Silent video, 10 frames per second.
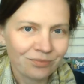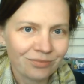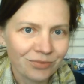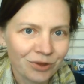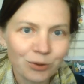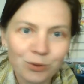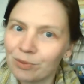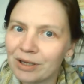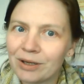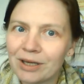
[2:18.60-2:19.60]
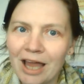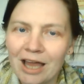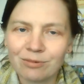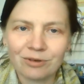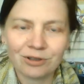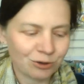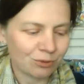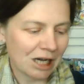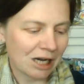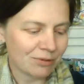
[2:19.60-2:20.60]
you'll be
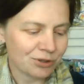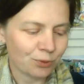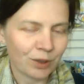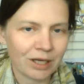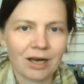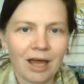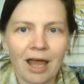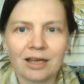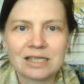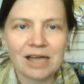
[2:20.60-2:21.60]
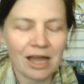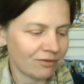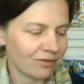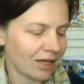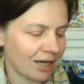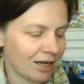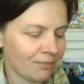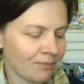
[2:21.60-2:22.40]
able to win a skein of yarn